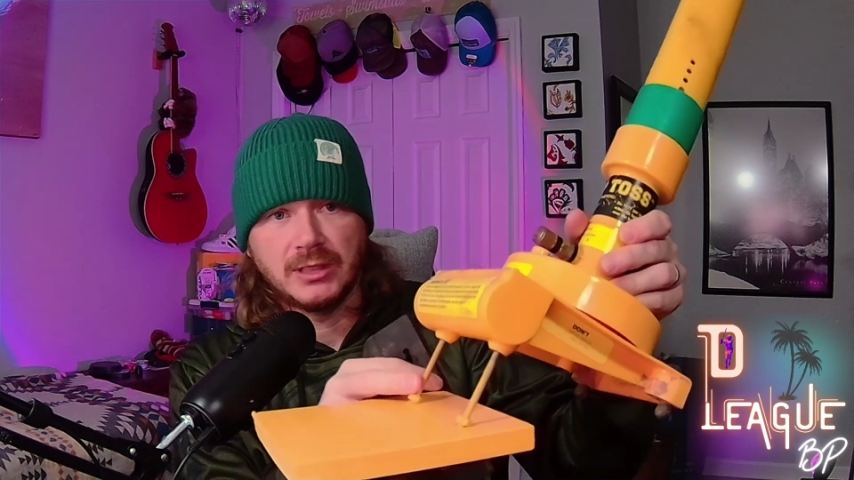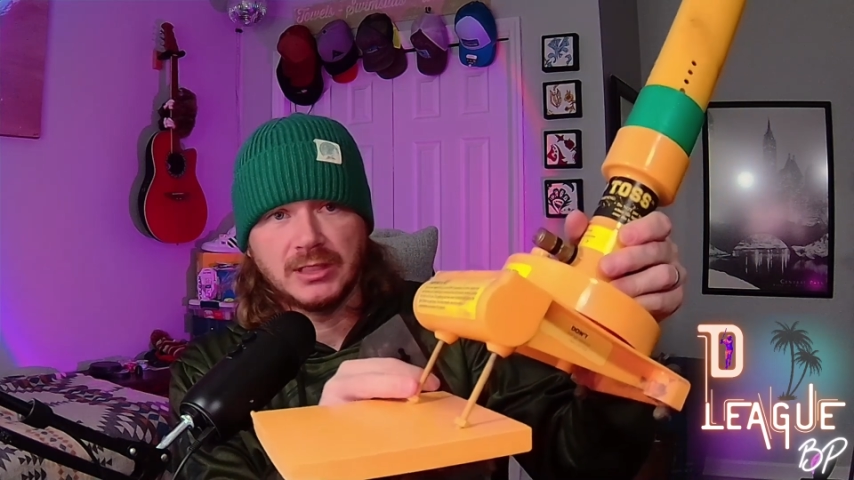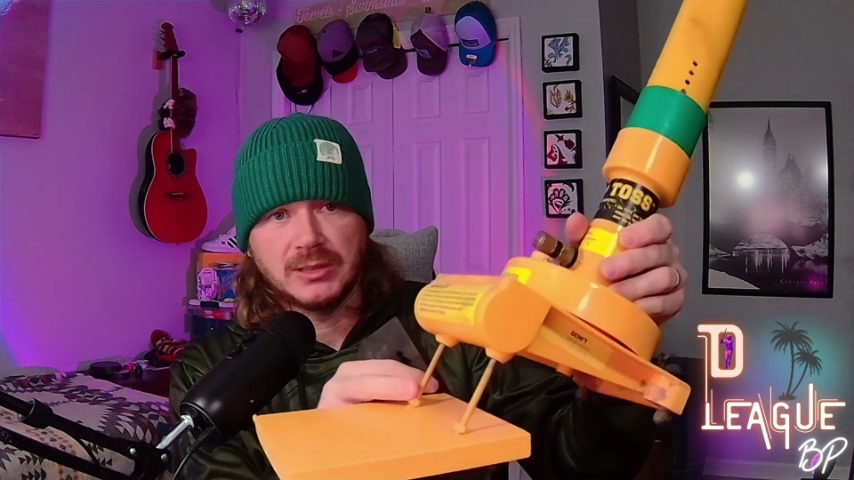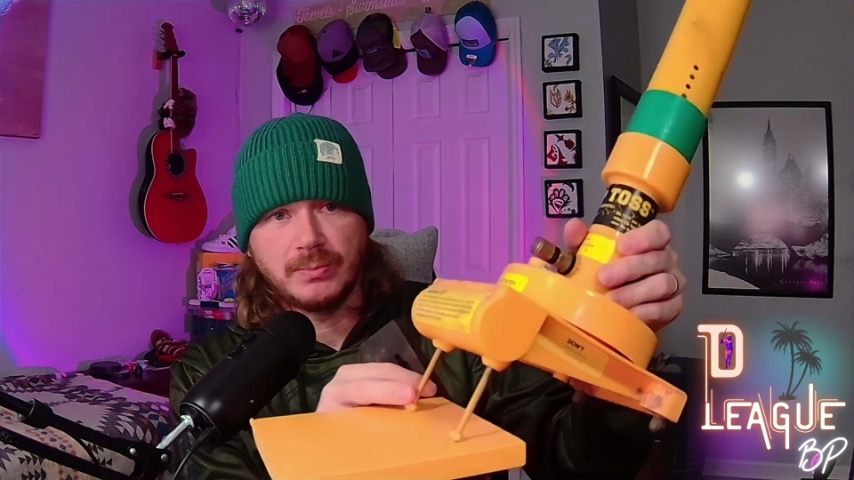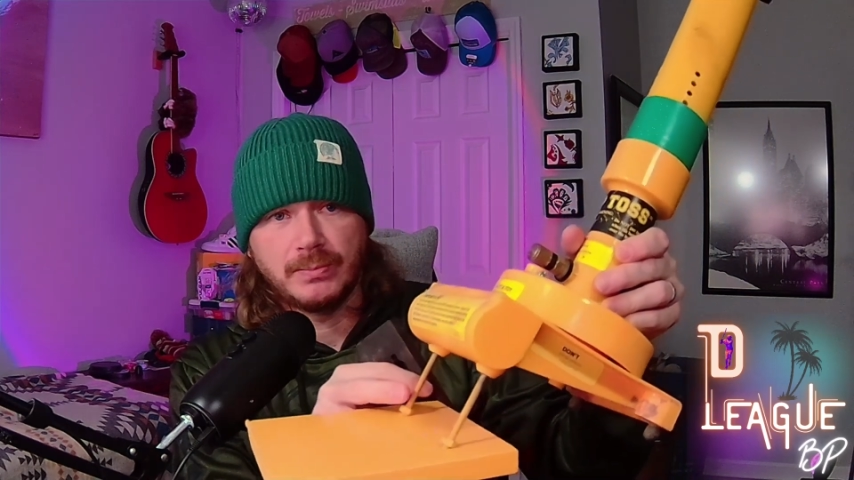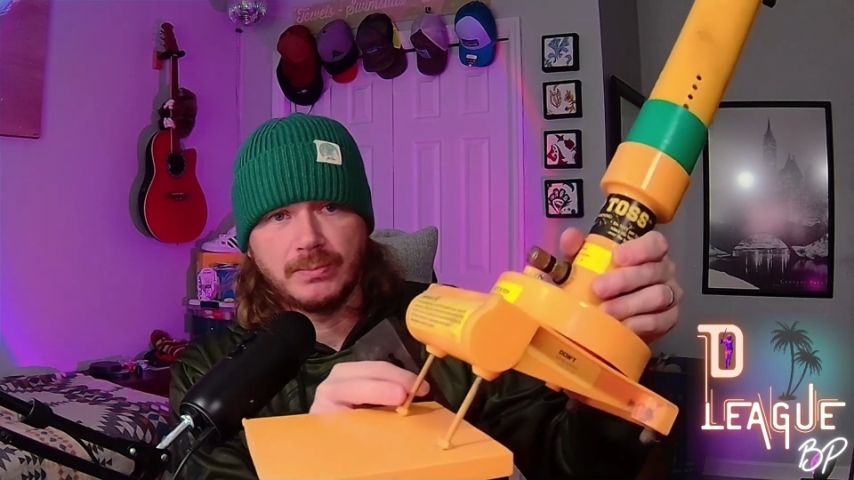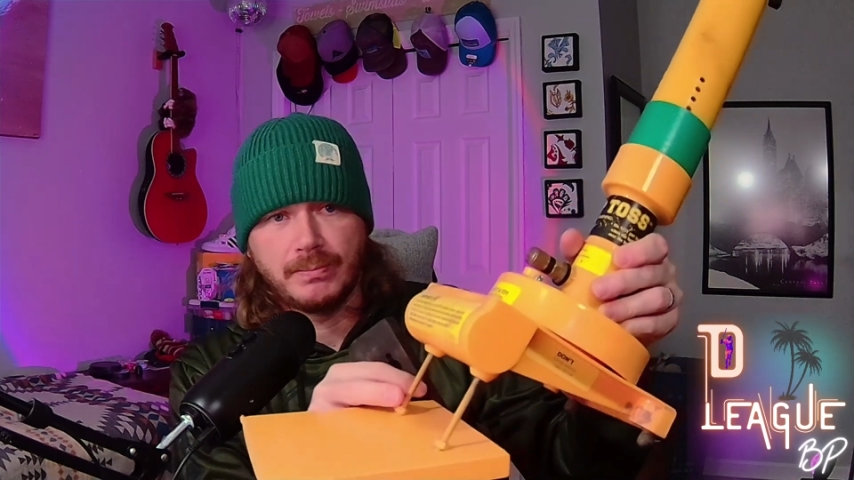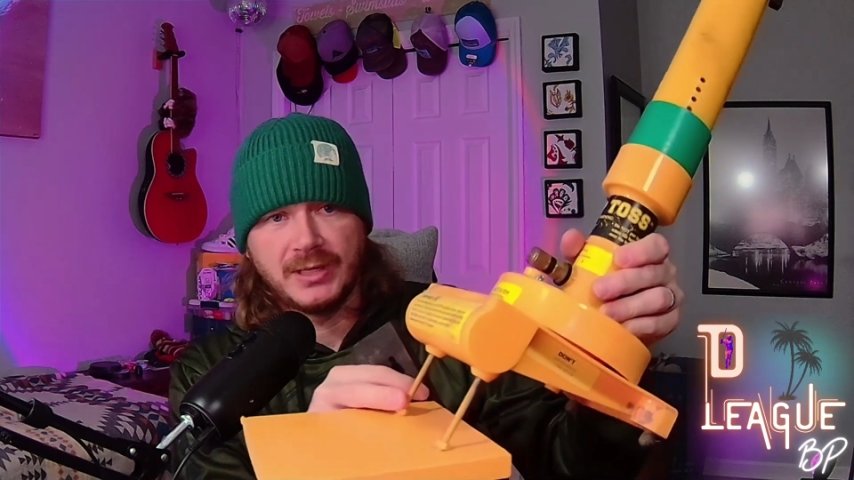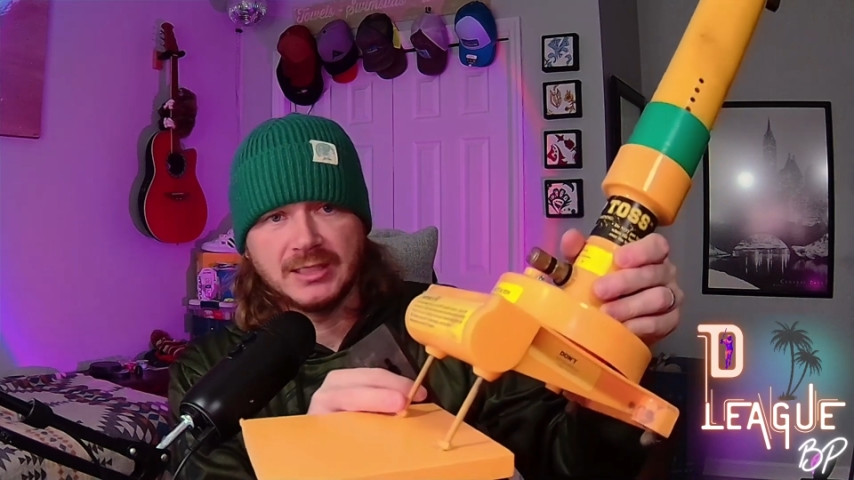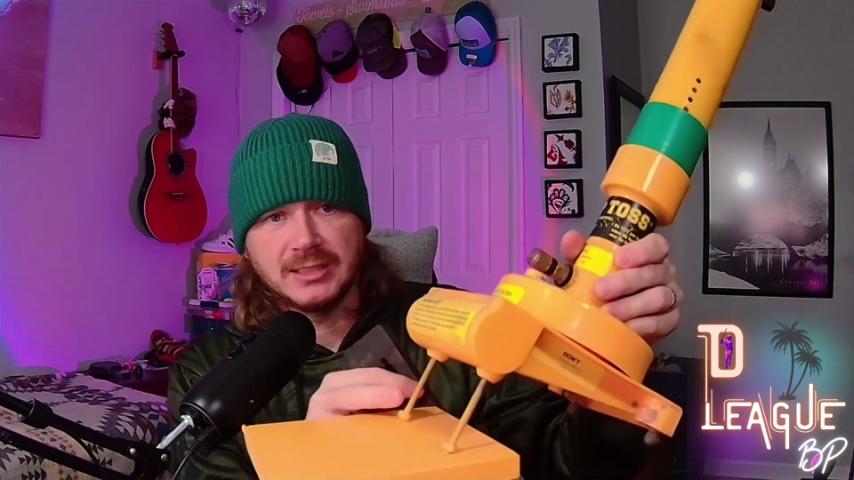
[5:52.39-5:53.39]
these
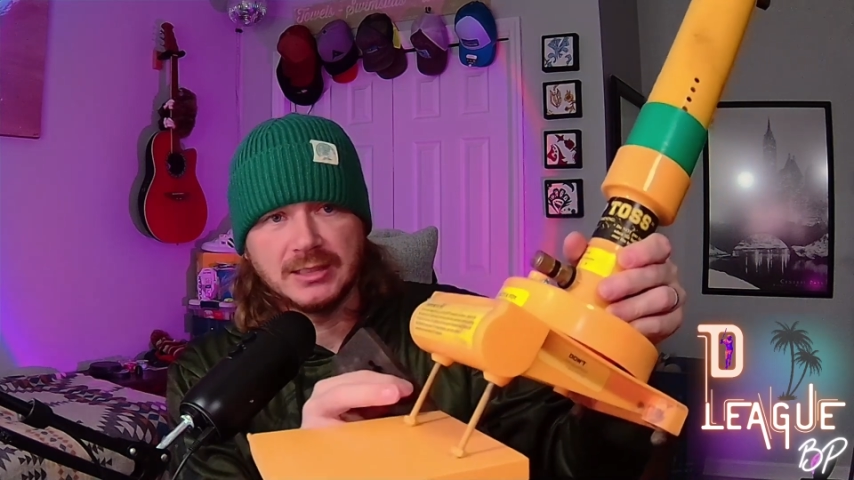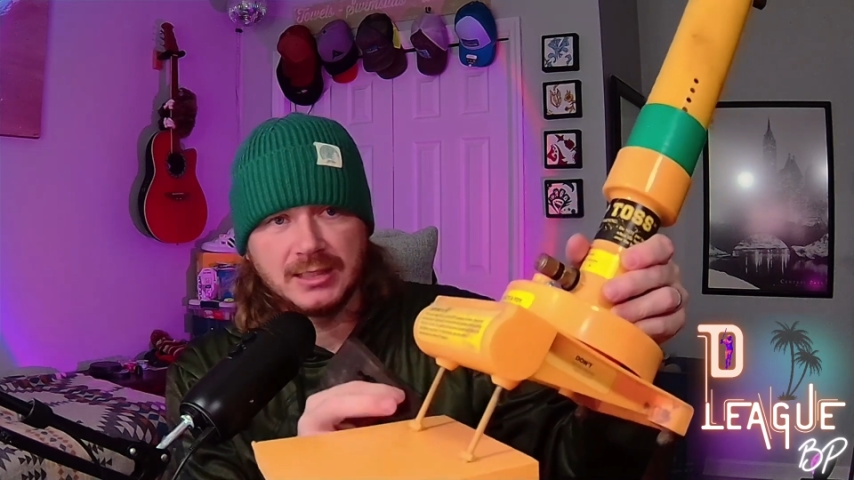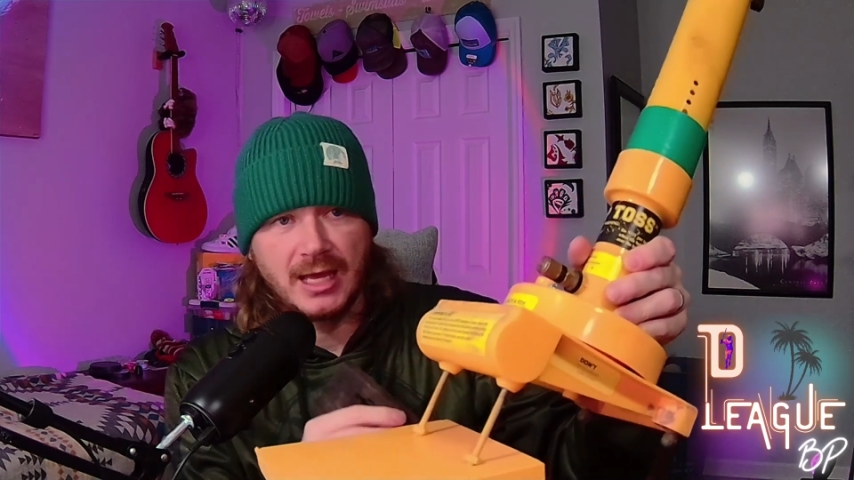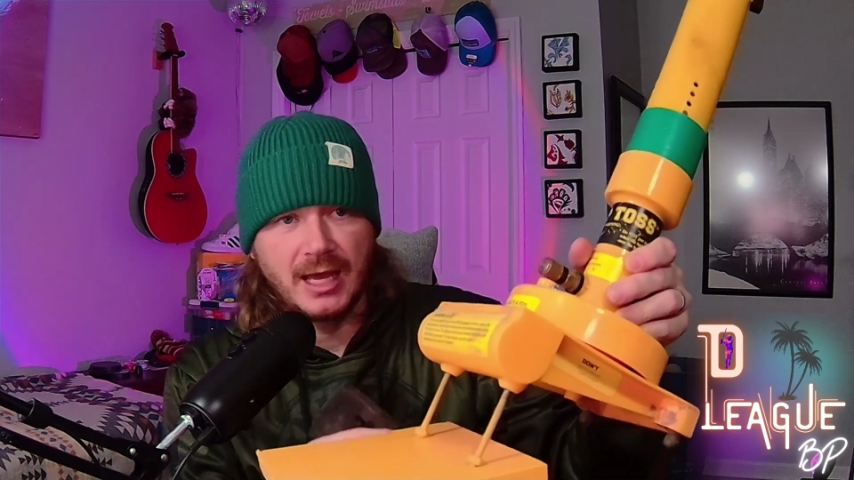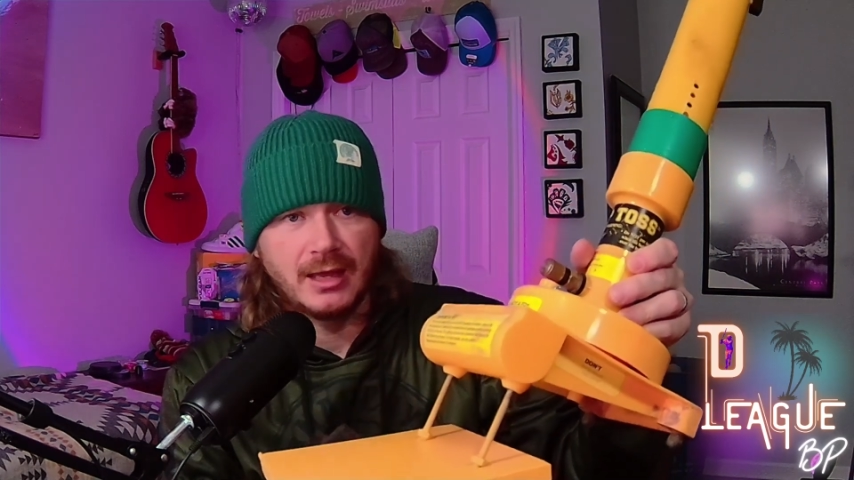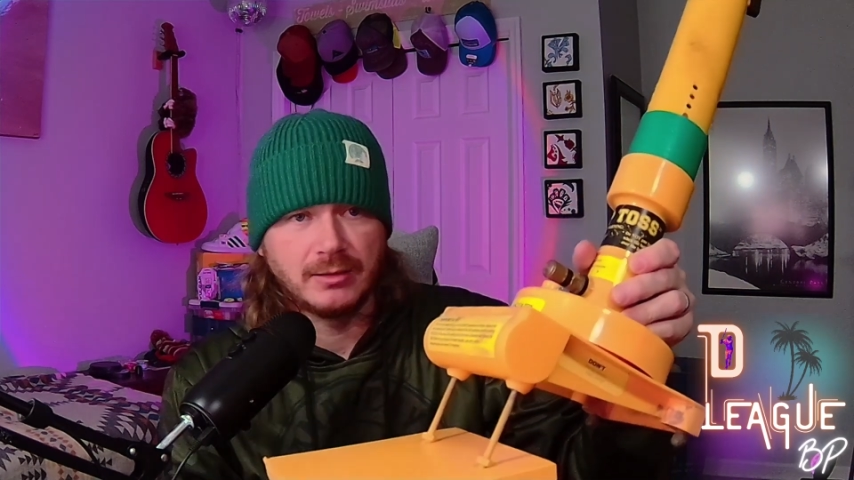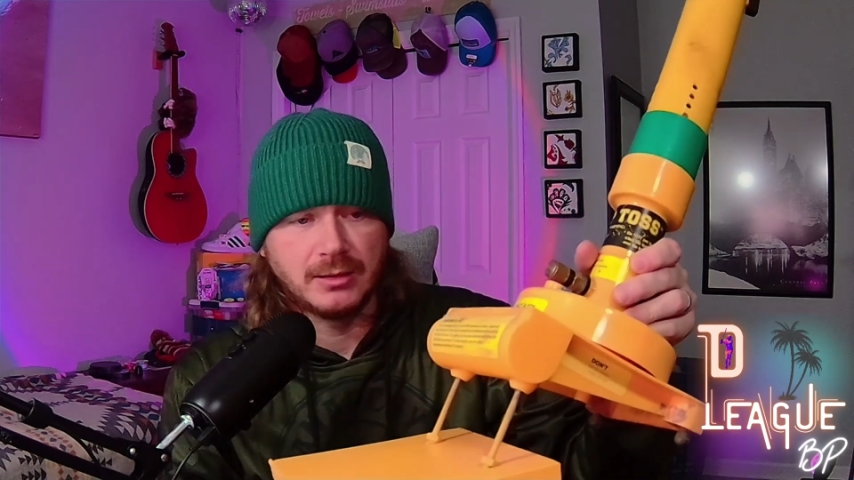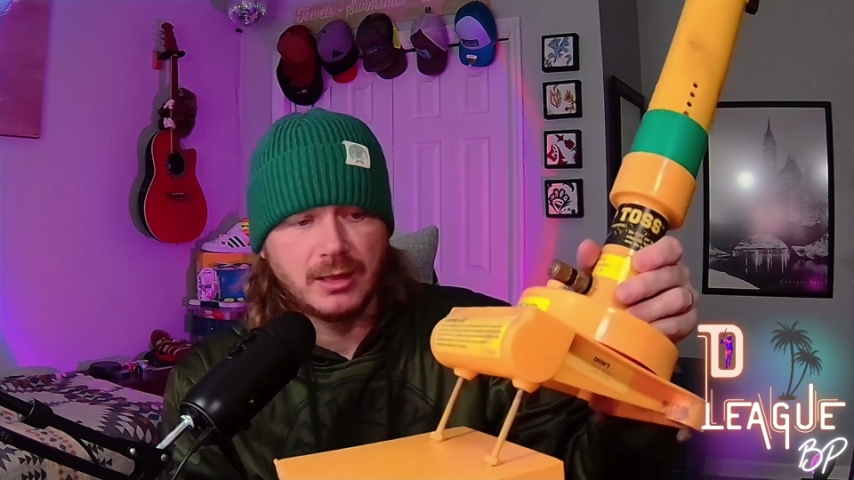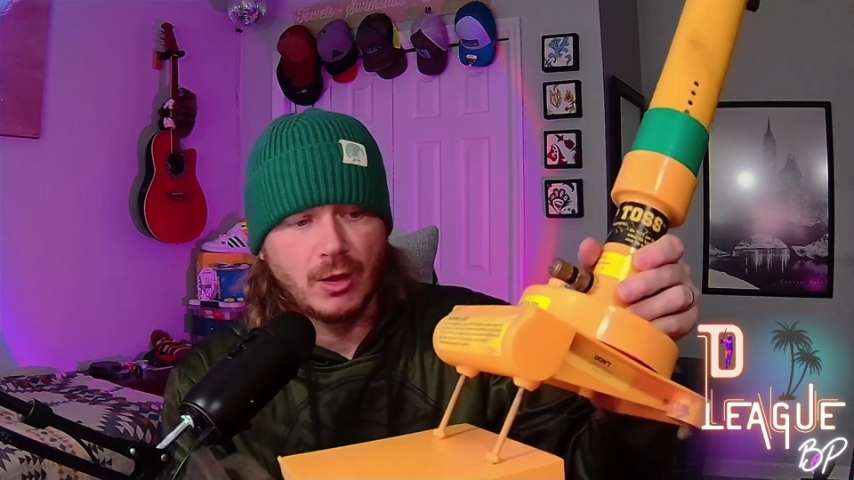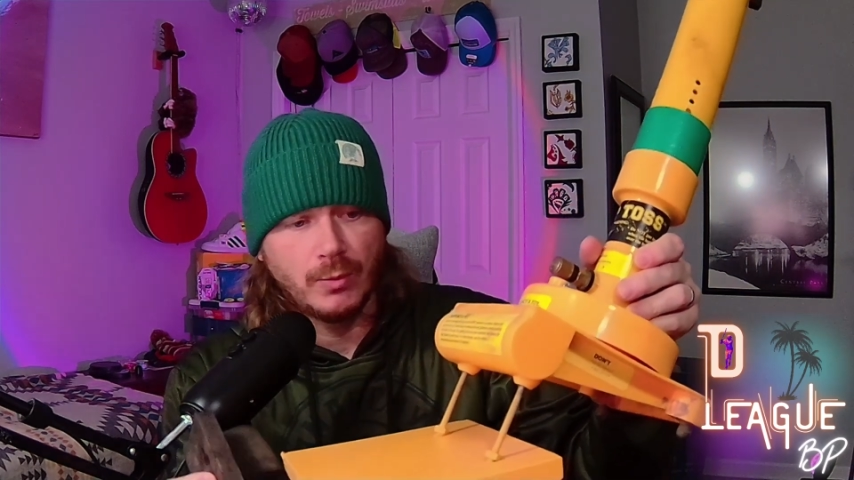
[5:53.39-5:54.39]
pieces that
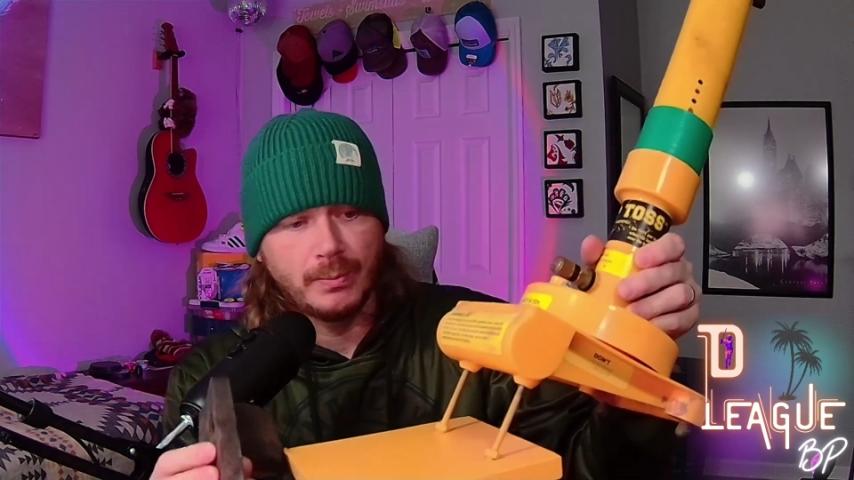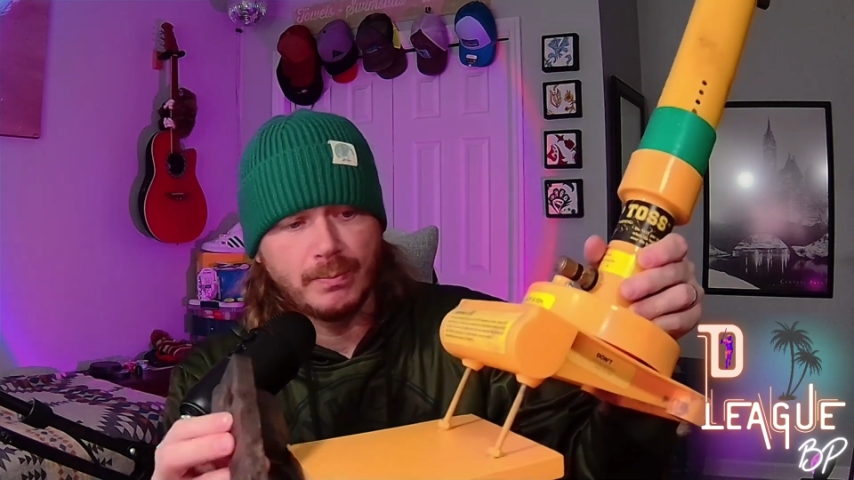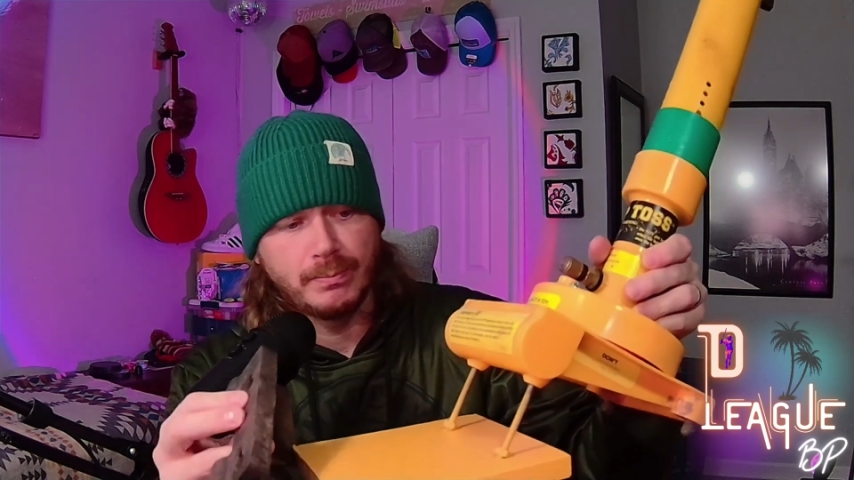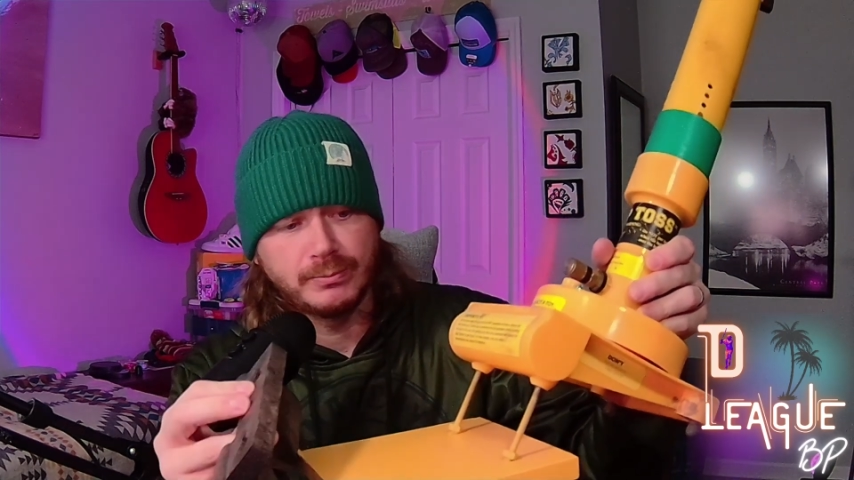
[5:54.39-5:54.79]
help